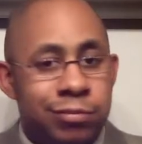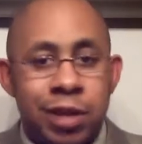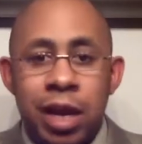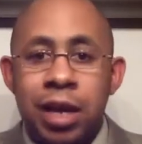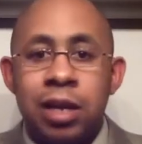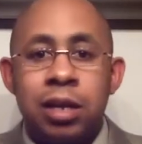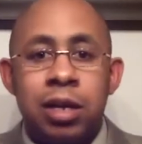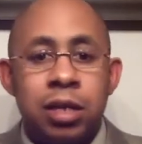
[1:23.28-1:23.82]

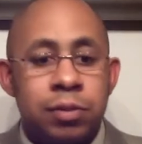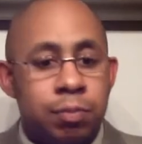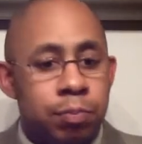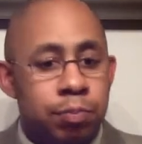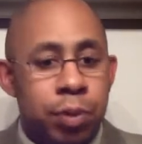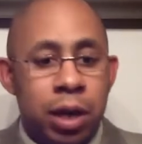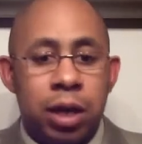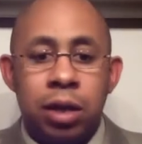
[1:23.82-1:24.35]
Taking these
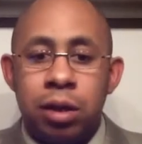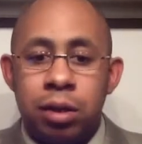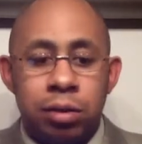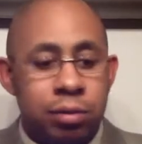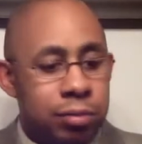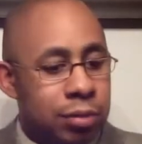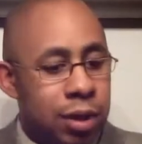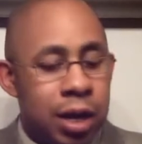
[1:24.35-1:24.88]
big
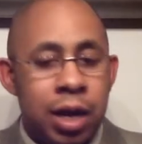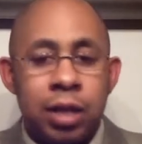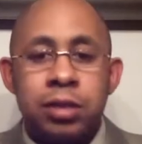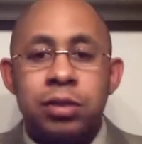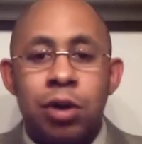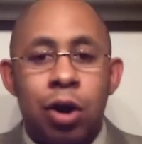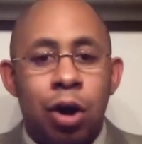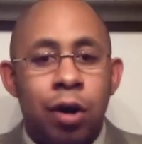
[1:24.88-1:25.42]

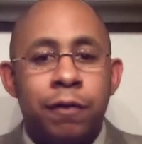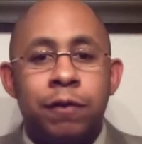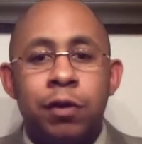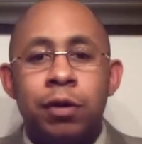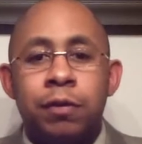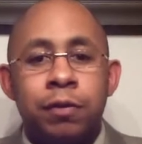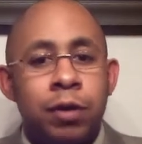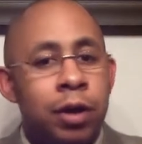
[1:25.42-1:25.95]
hits off
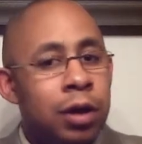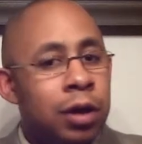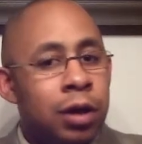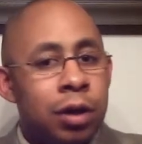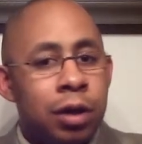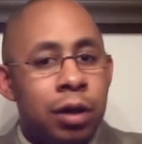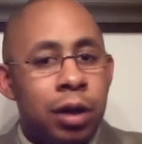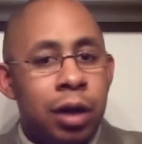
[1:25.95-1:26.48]
of
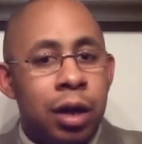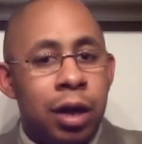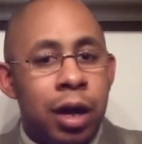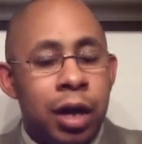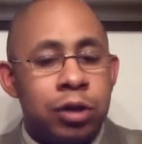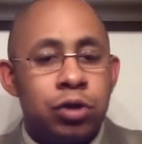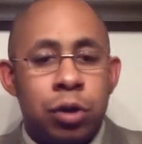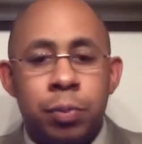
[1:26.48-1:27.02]

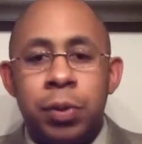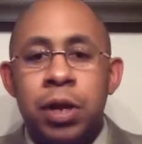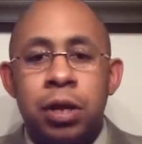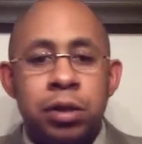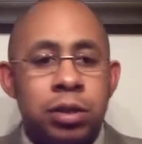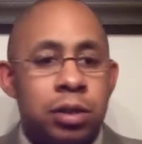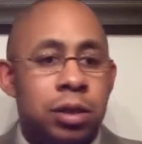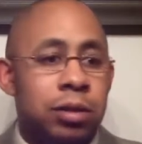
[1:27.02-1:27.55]
Adrian
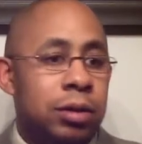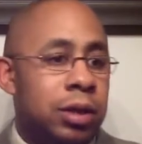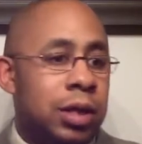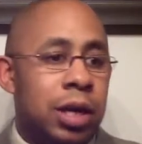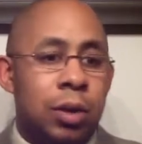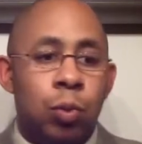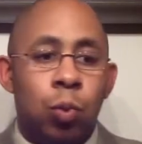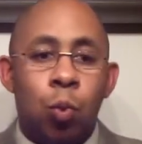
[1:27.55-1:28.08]
Peterson,
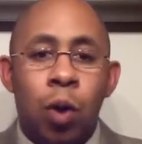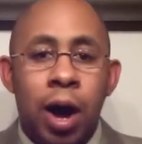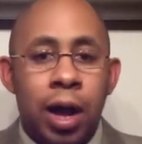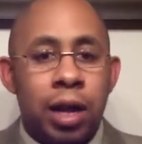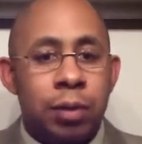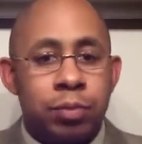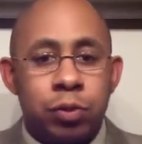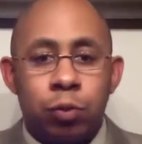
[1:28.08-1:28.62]
getting
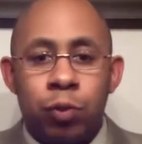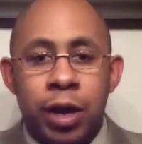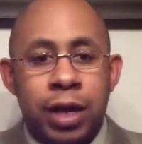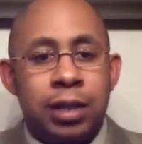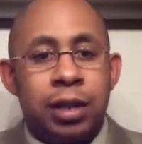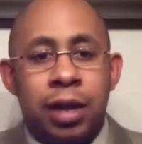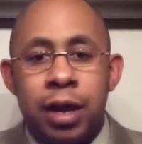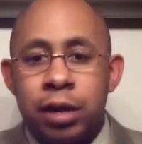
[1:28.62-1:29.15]
walloped right
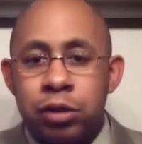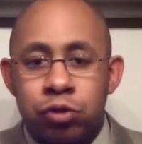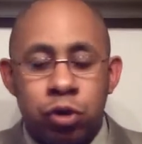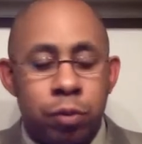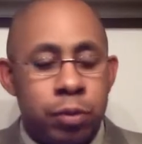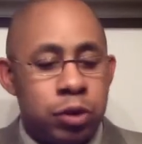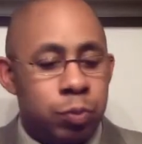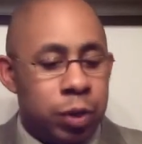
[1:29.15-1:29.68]
at the line of
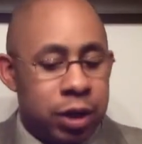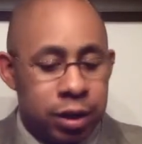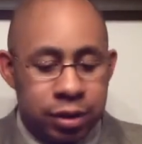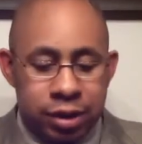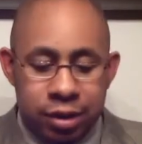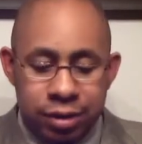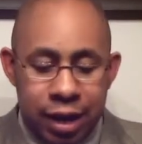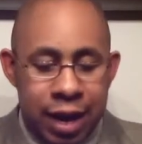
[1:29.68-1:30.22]
scrimmage because
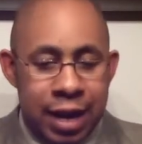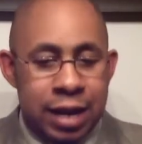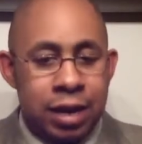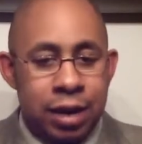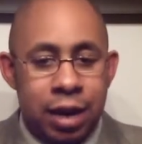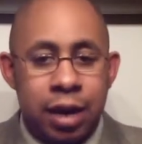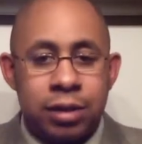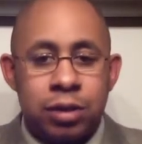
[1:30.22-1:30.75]
there's
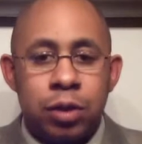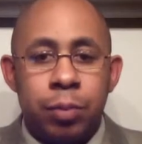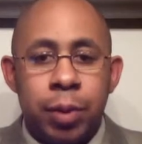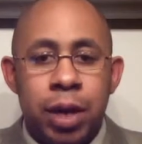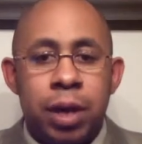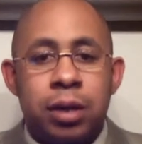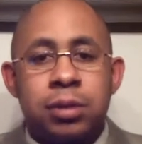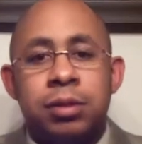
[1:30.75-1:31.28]
8 guys in the
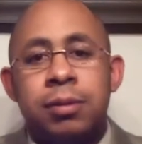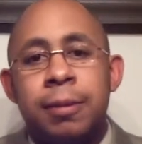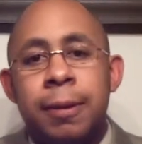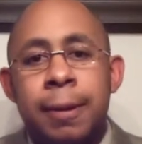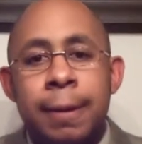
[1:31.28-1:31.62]
box.